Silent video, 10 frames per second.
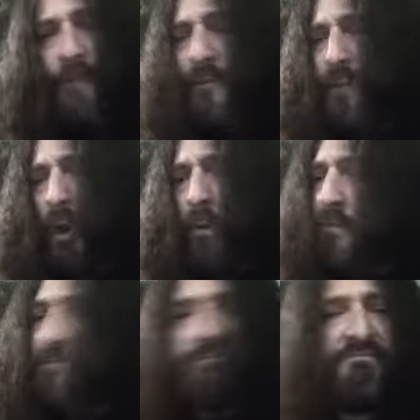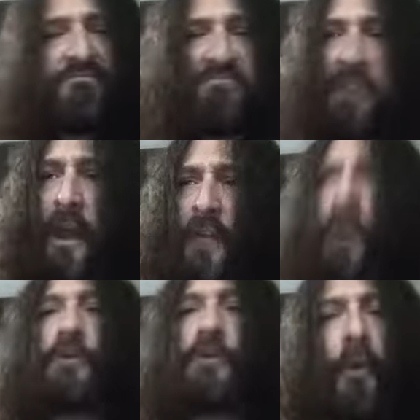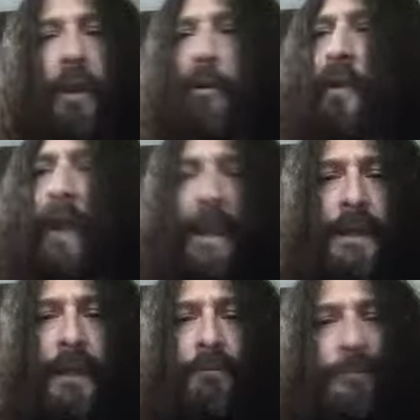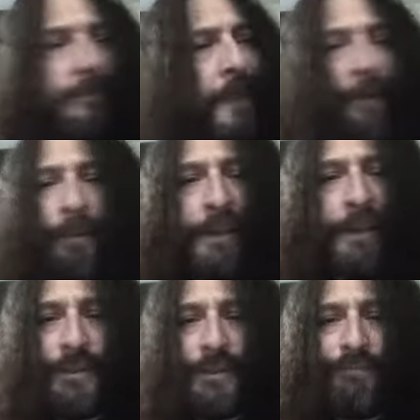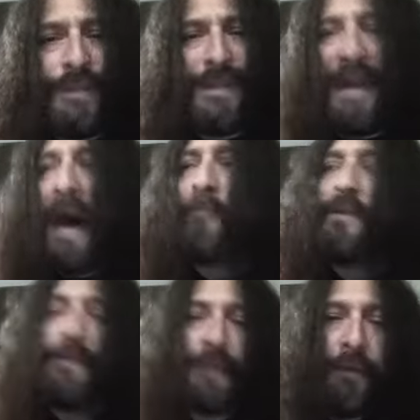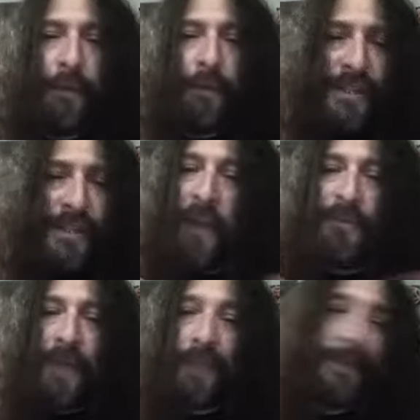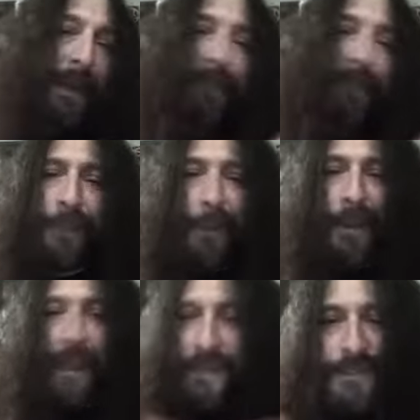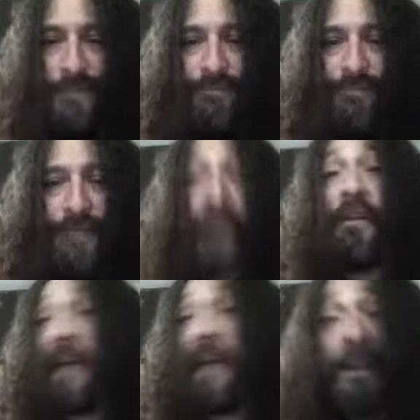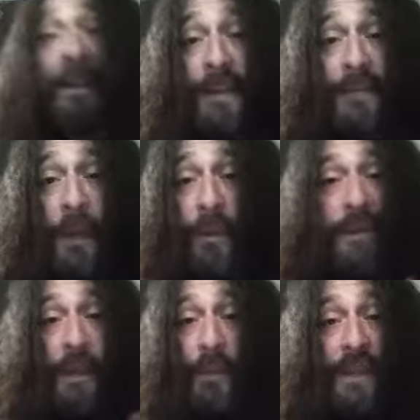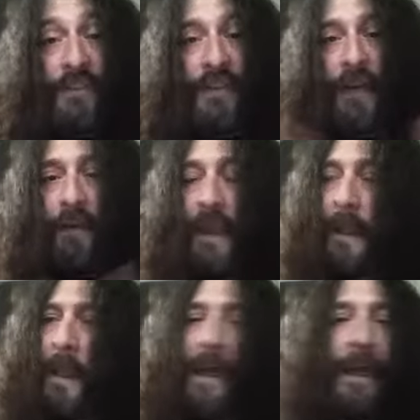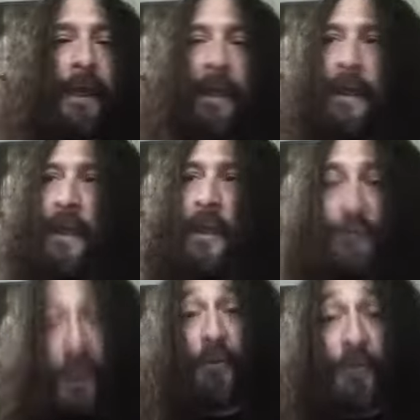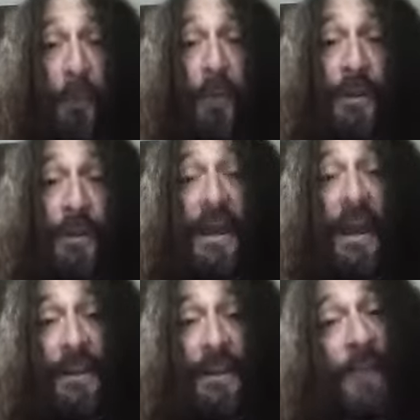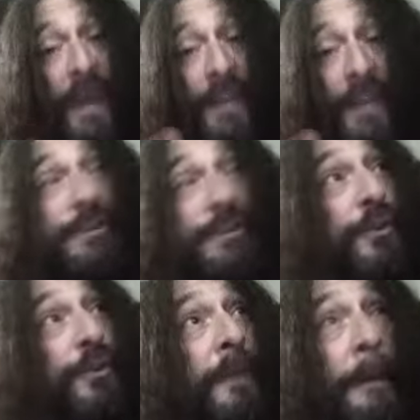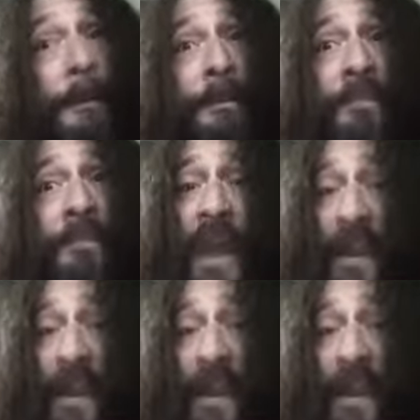So there was a point where like everybody just stopped, everybody stumped. They're like, nah, nobody likes anything that we had said, right? So there was a moment of silence, man. That's the truth. And